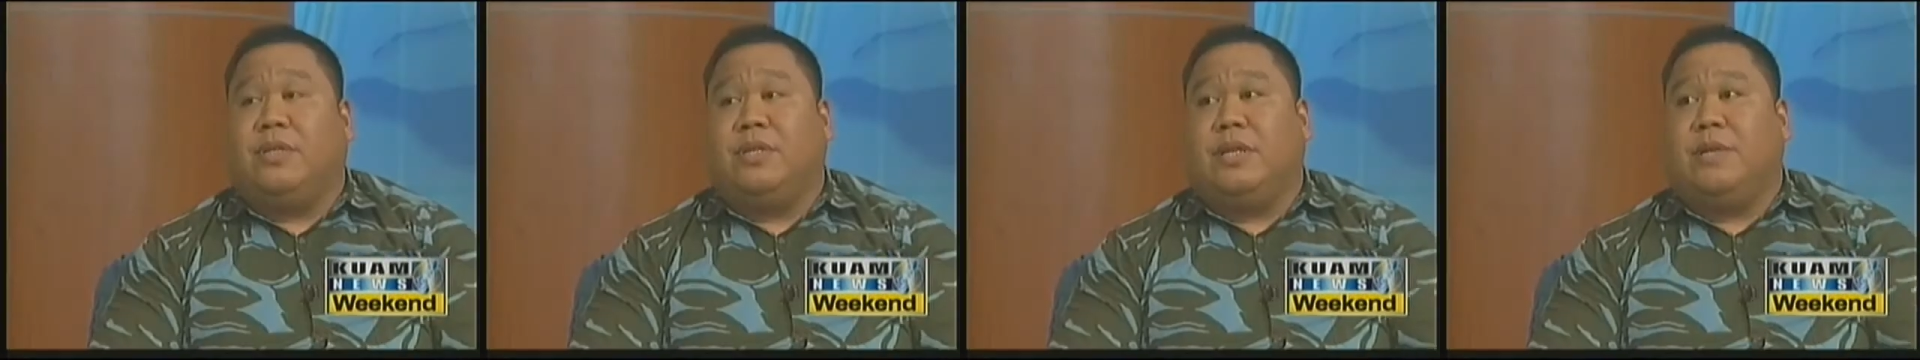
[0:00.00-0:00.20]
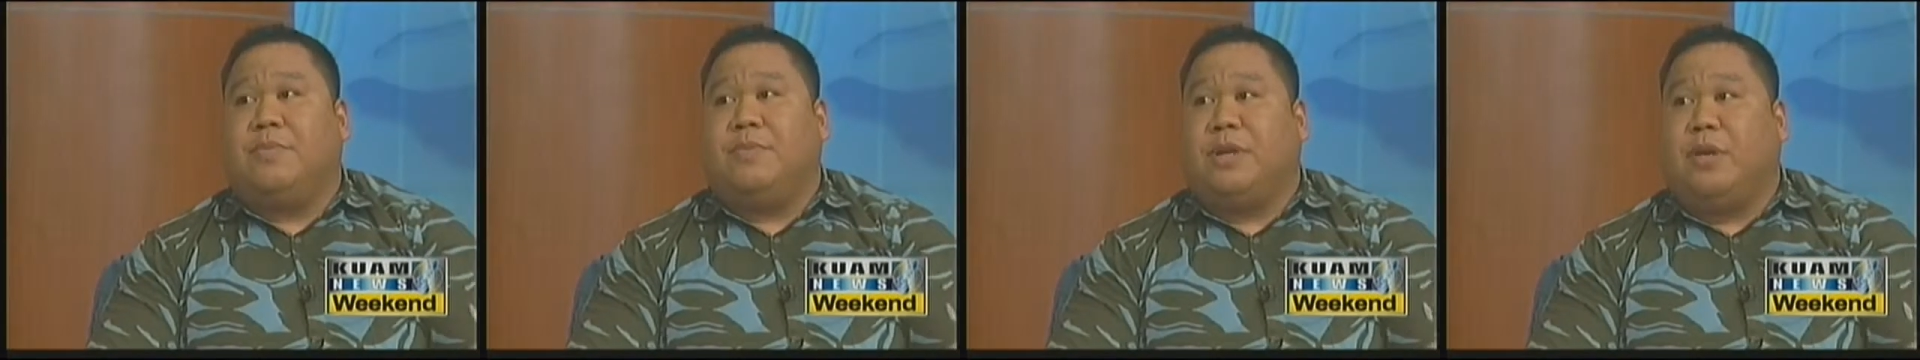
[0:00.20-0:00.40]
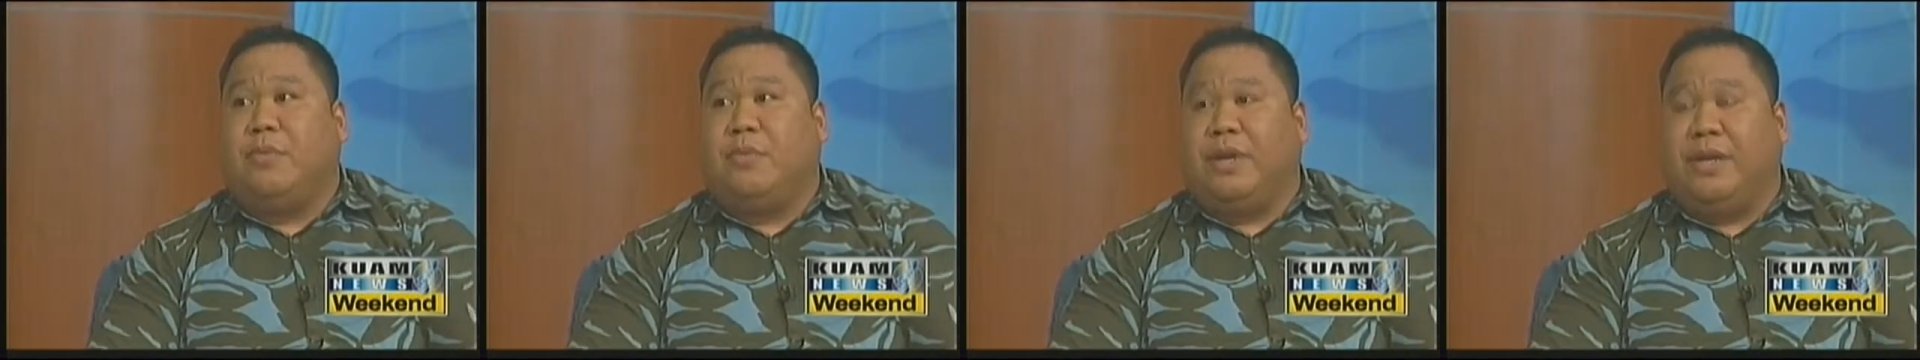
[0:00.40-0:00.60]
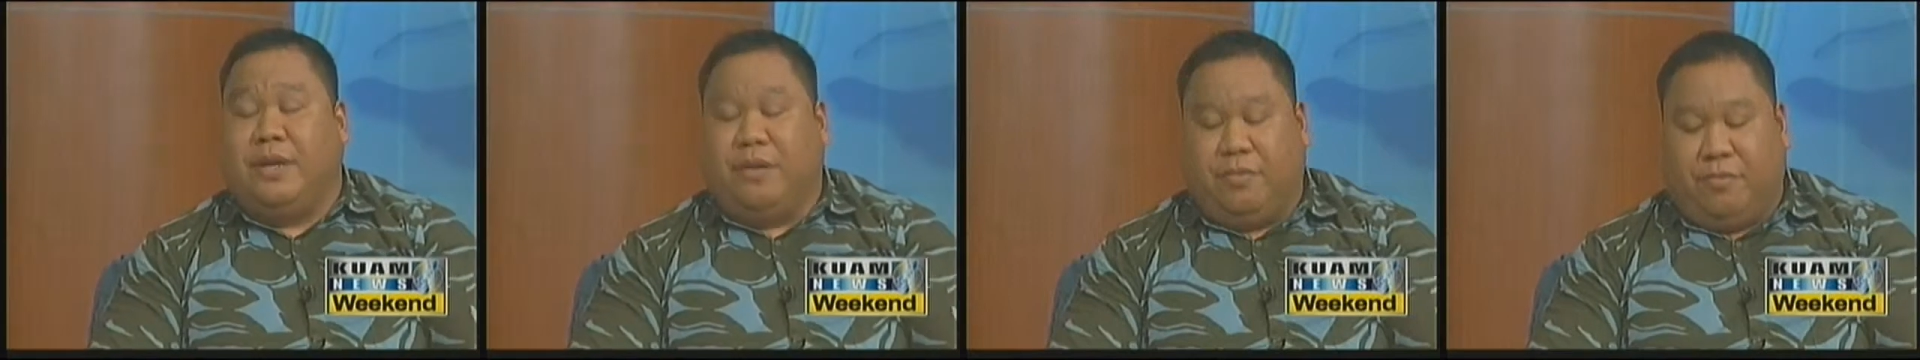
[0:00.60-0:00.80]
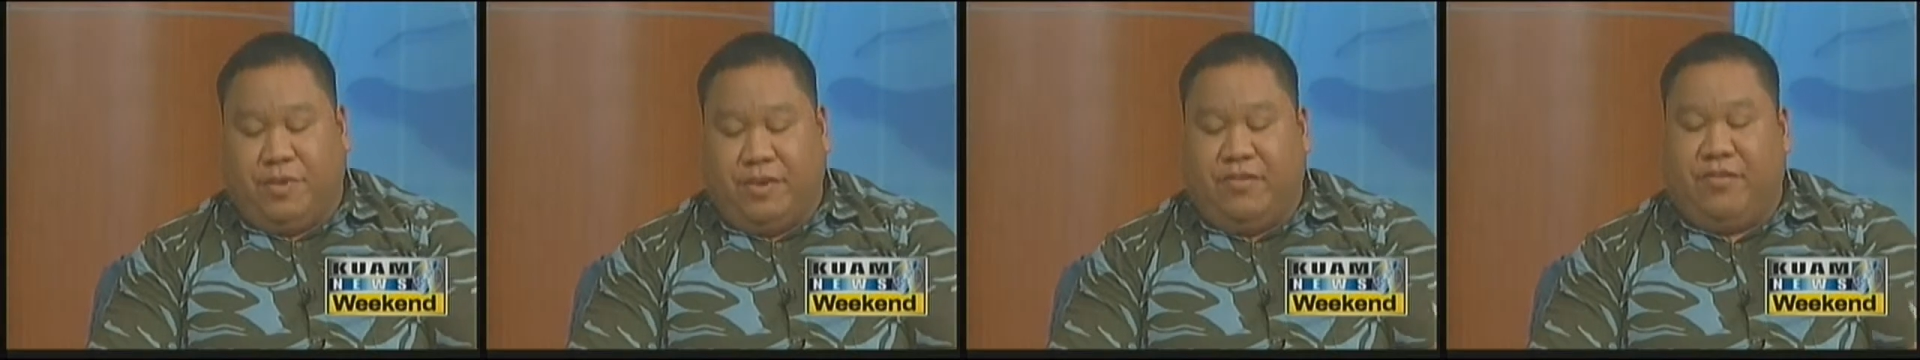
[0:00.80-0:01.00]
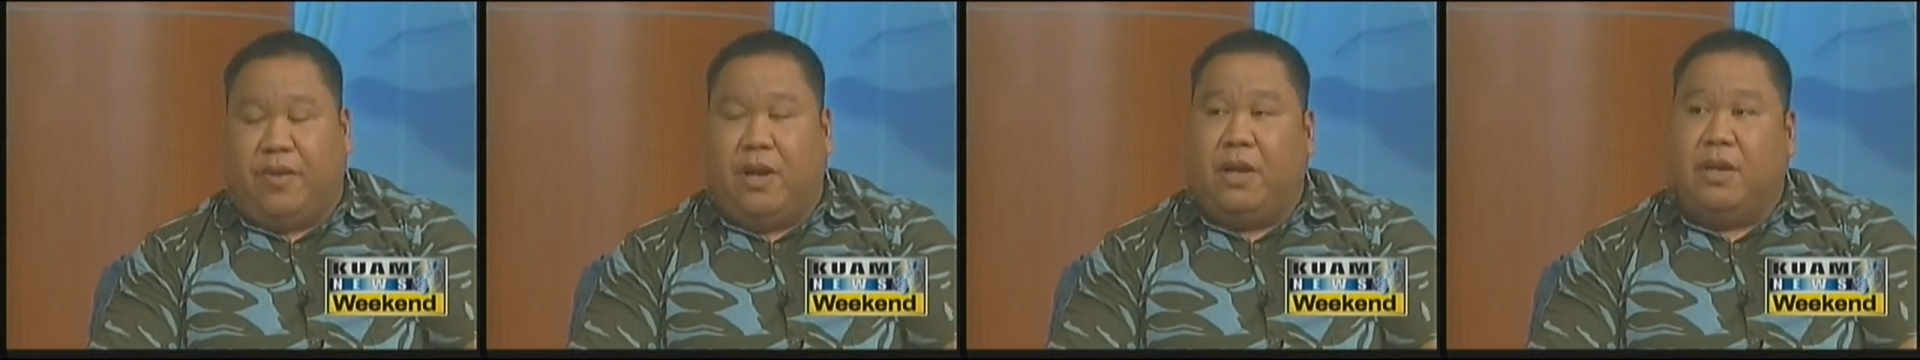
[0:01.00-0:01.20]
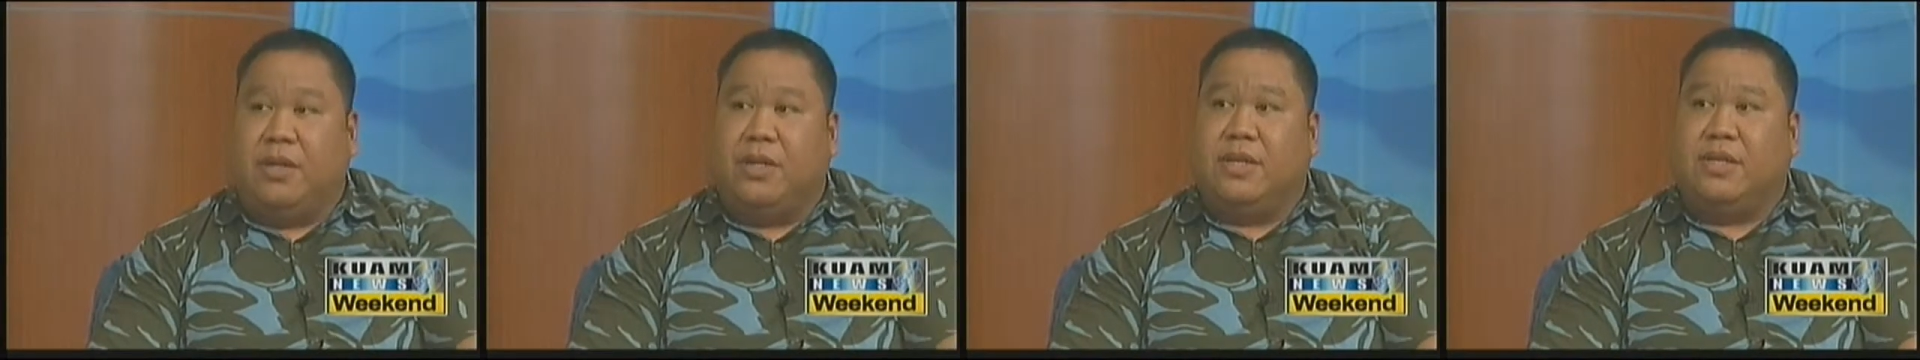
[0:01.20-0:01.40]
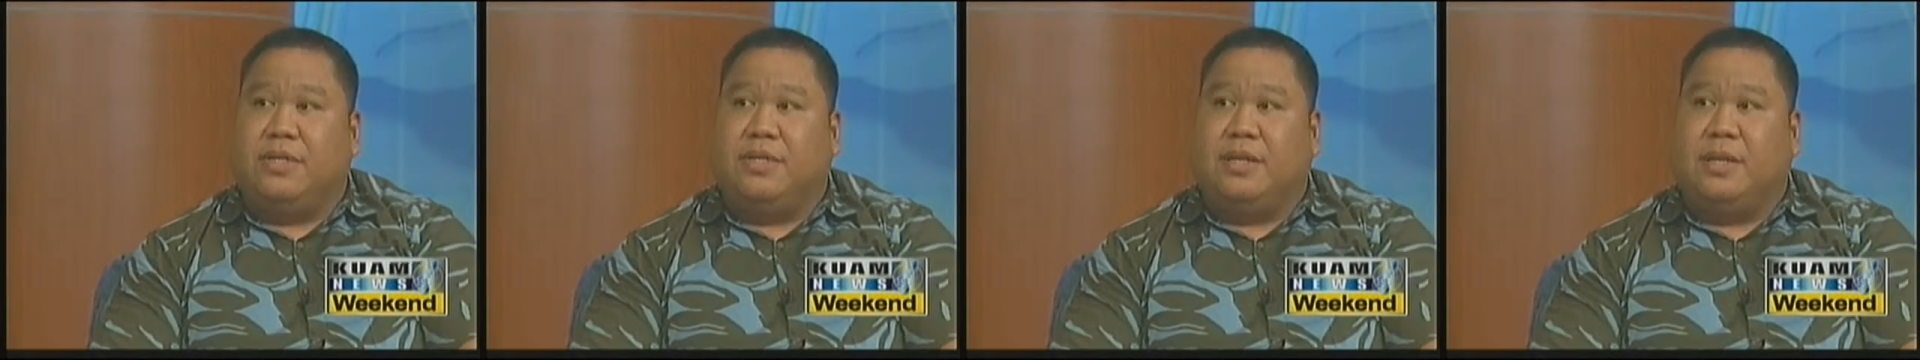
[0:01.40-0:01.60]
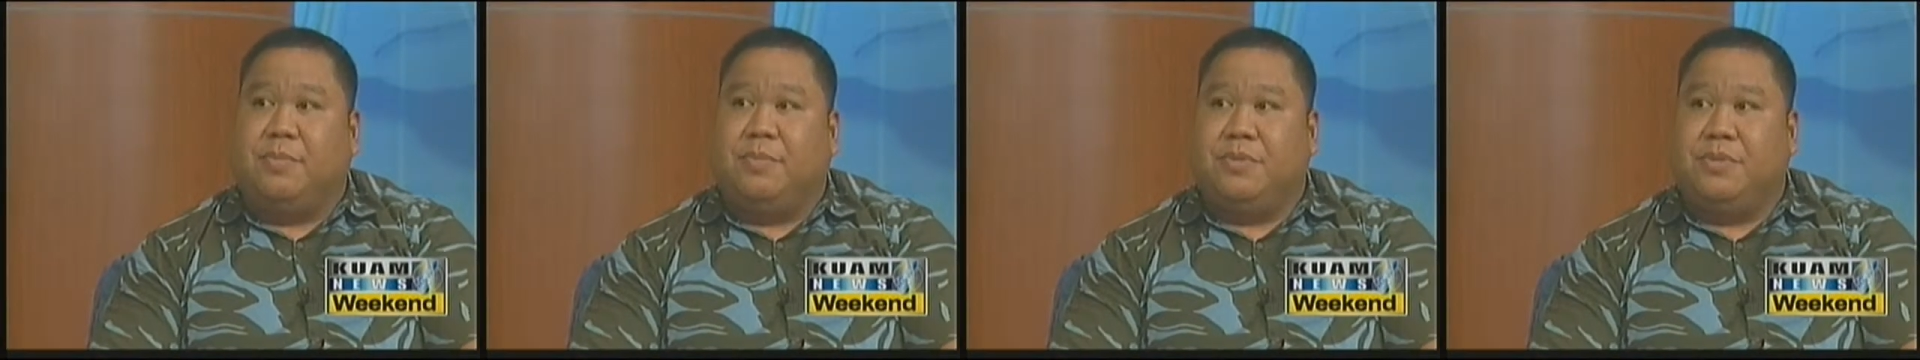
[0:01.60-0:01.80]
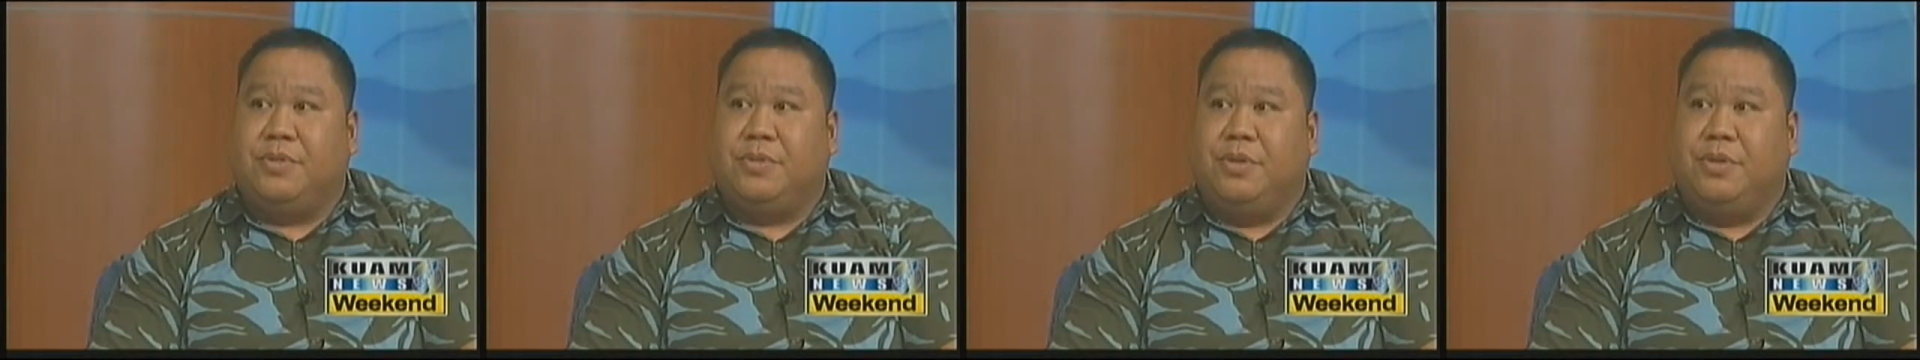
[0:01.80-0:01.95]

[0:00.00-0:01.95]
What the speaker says: and we follow the tips.